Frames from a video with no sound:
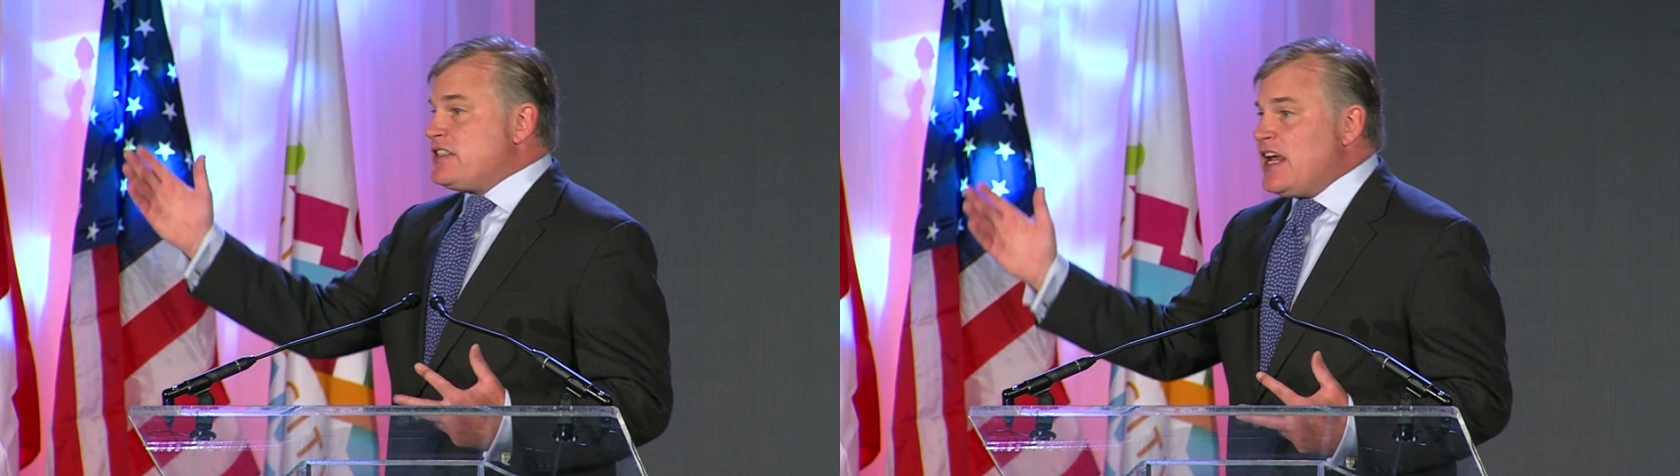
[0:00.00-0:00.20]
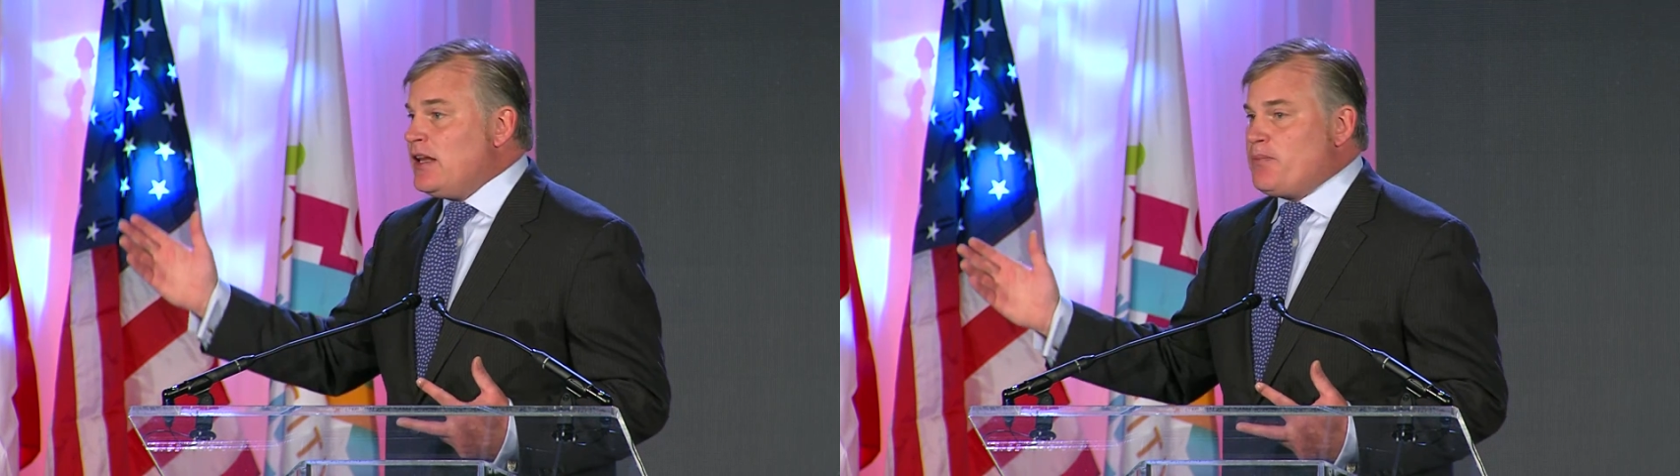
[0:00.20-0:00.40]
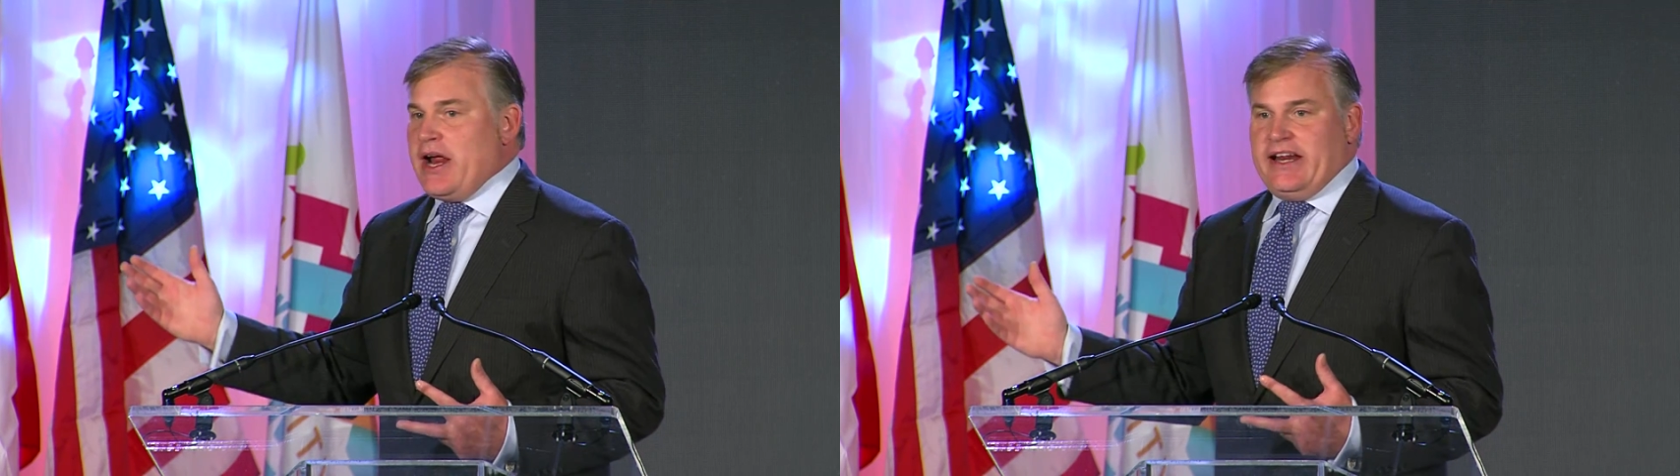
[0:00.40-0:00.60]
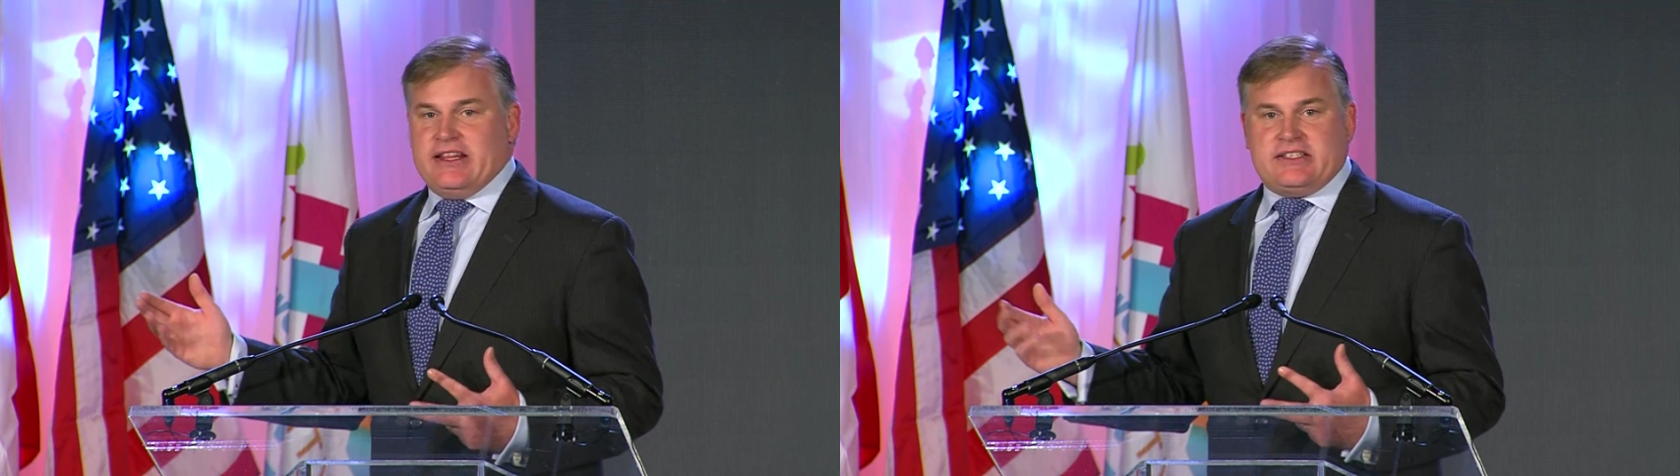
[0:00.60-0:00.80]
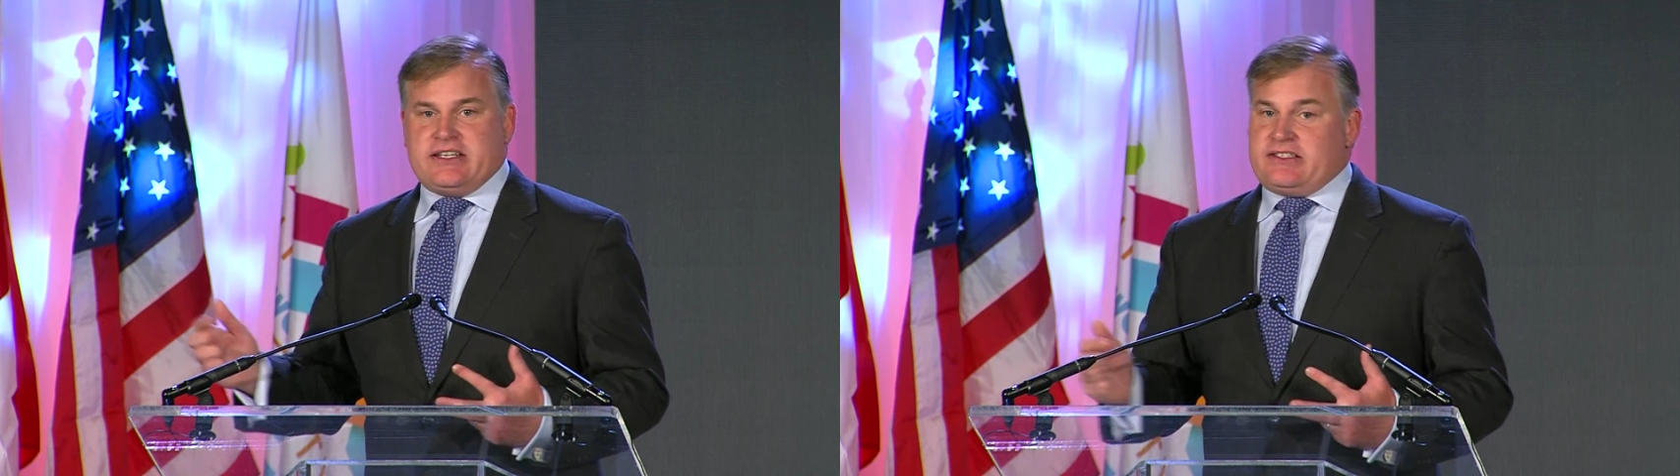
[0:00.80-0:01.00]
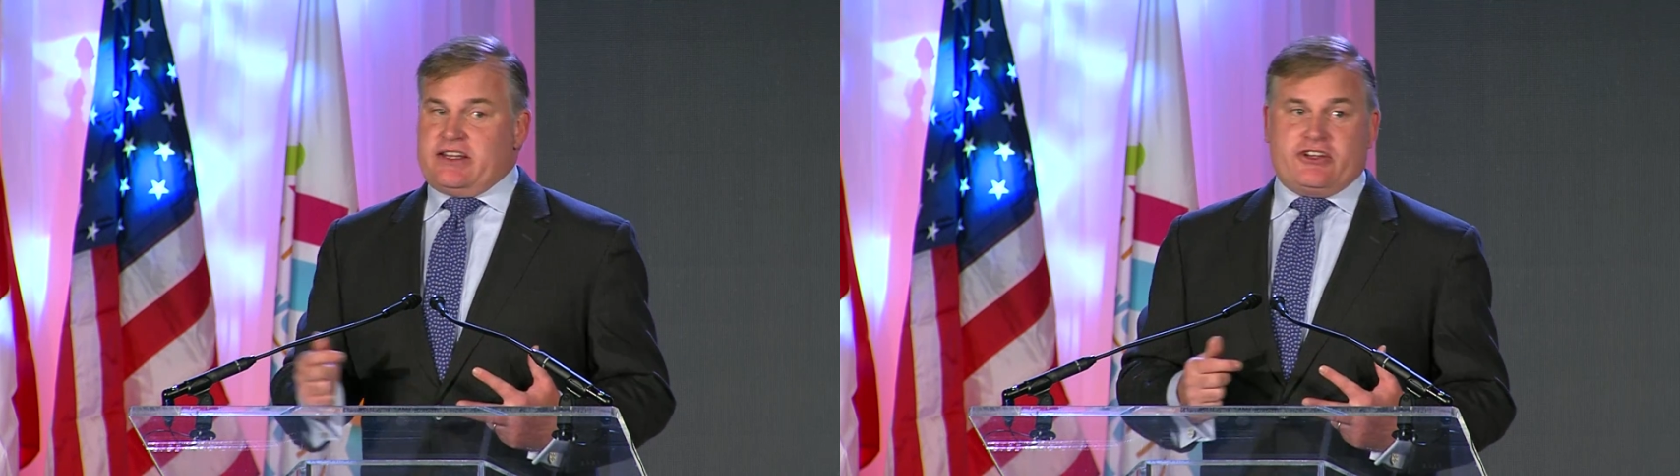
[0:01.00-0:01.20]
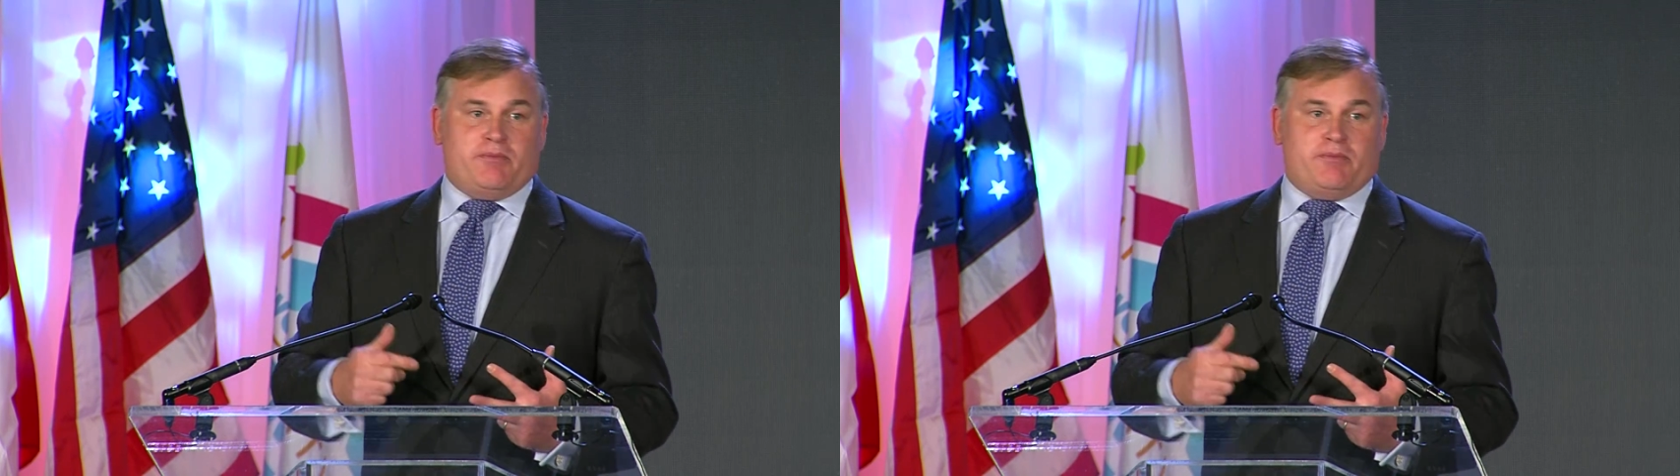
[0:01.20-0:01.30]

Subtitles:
celebrating this decision,